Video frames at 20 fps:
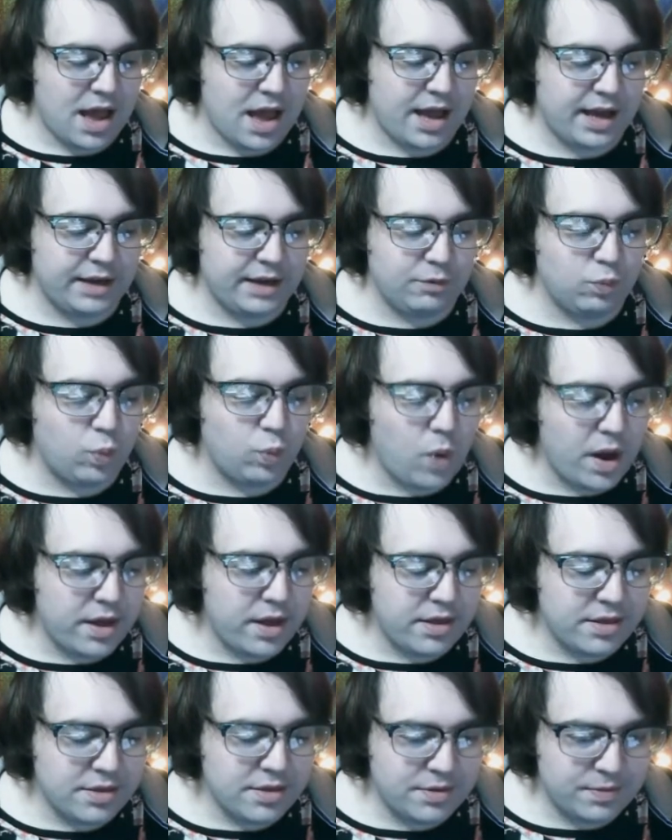I
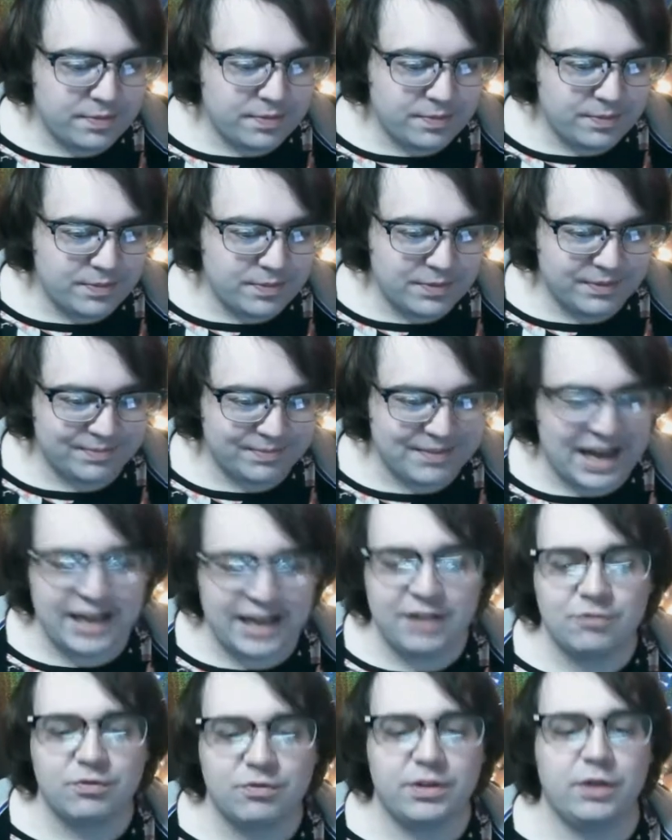
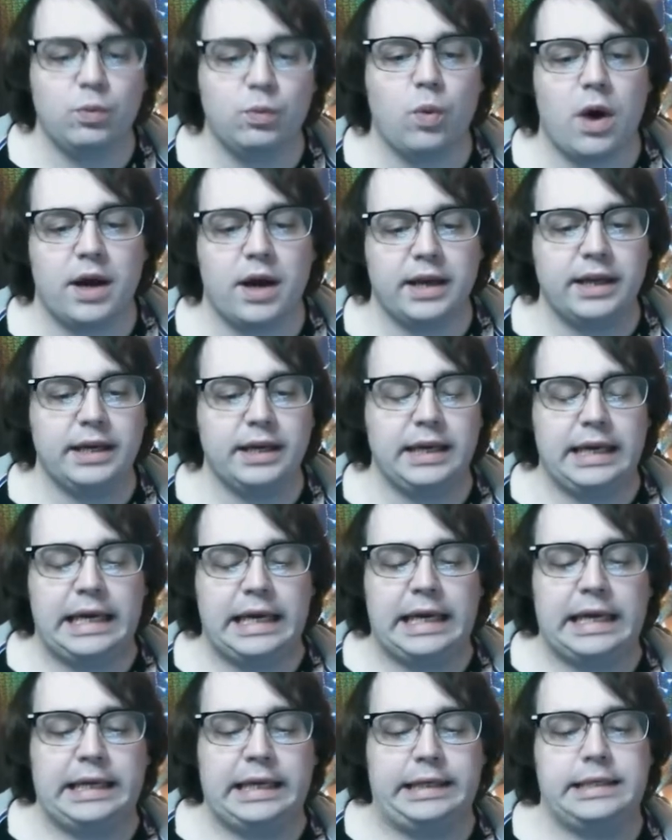didn't really want it
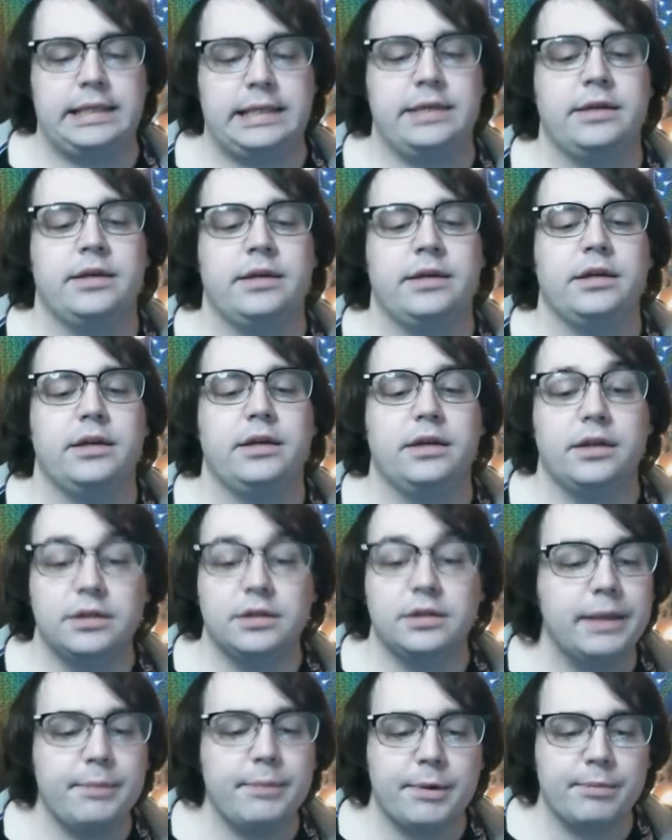in
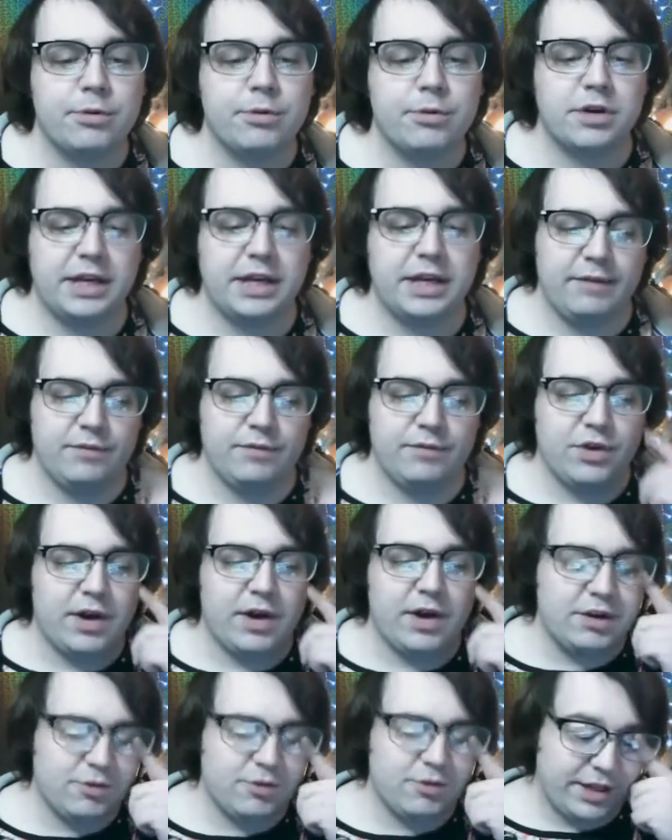Glimmerbrook, even though
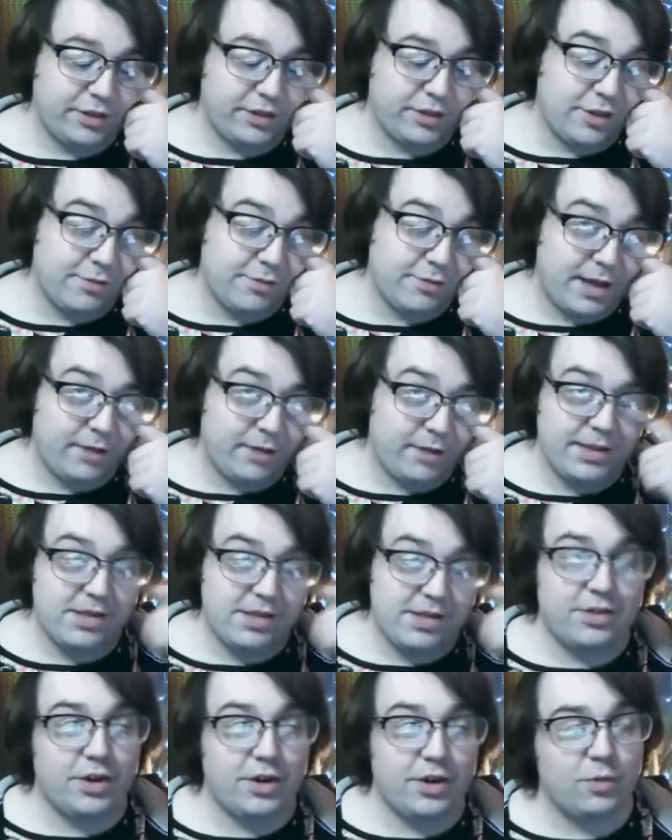I know like the
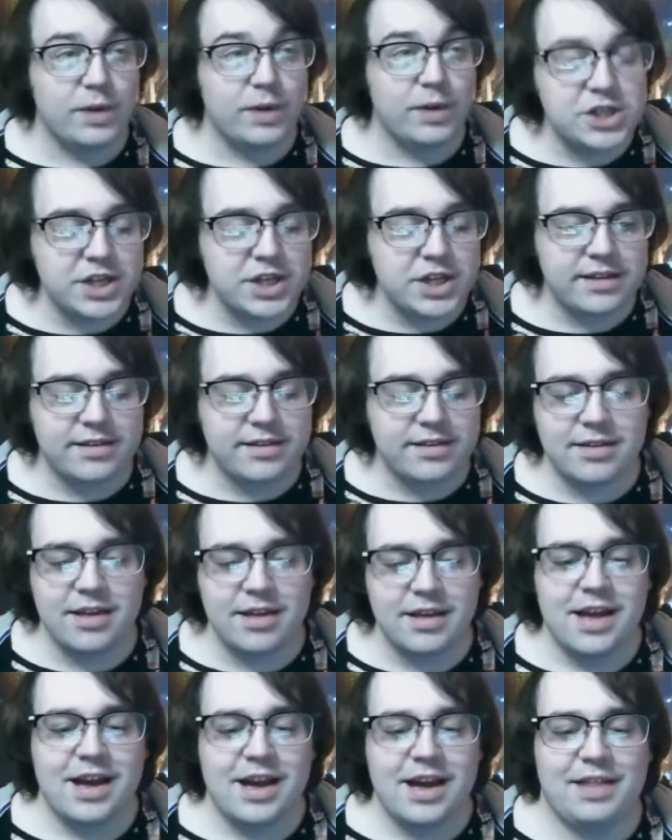Spellmans, they're witches
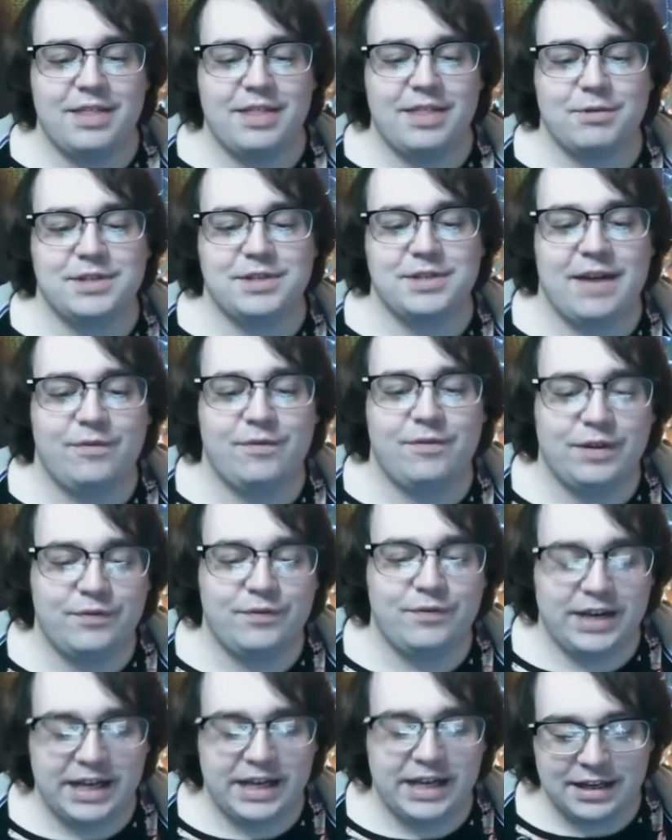and they would definitely
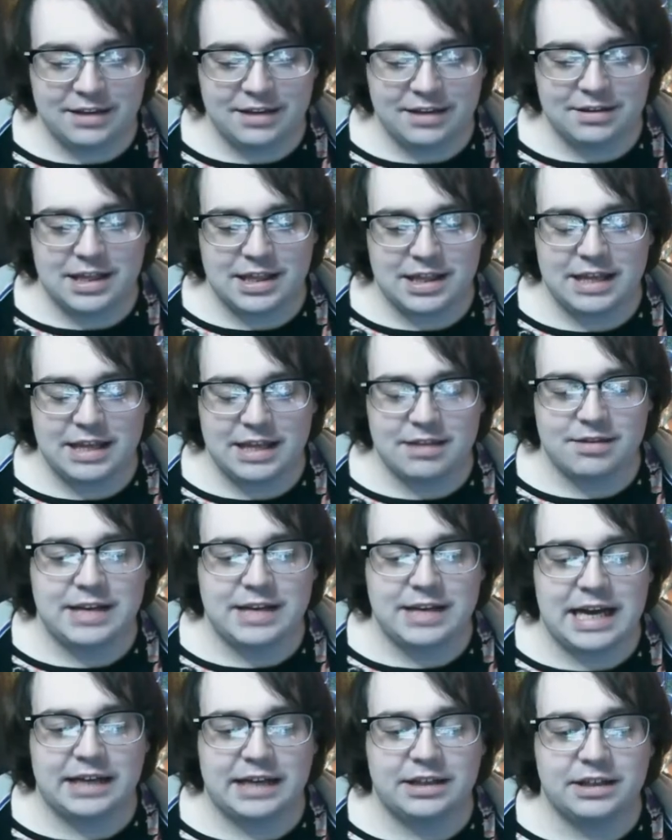fit in because this is
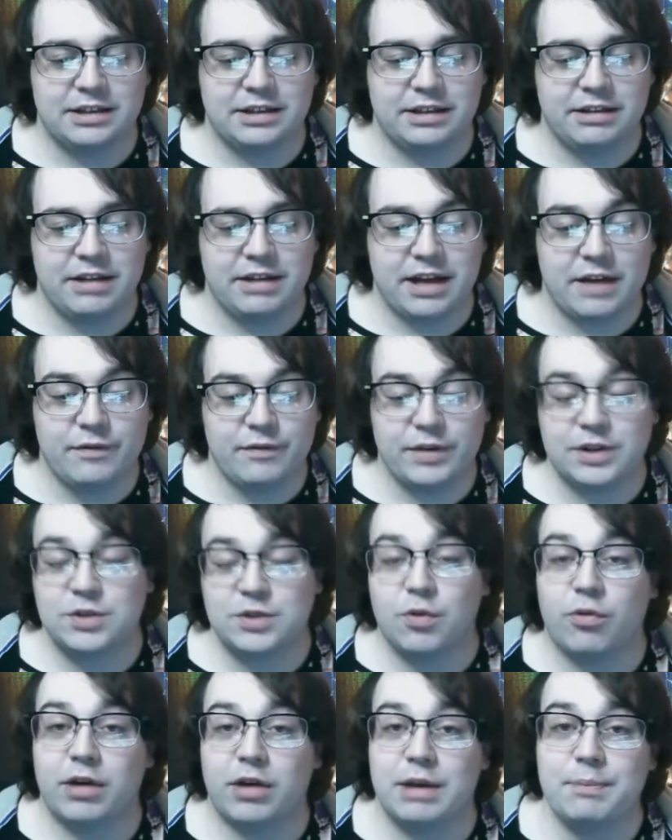technically like a
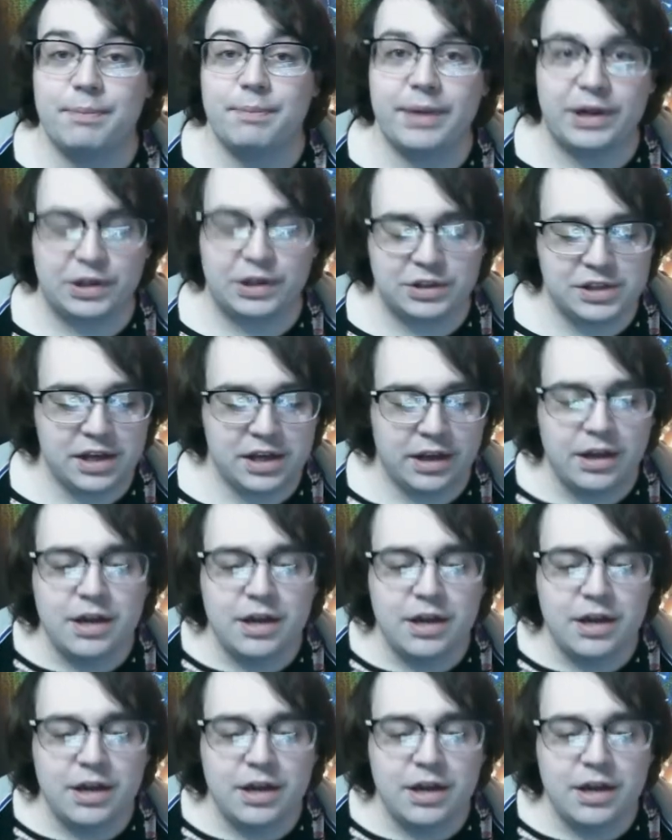Victorian build.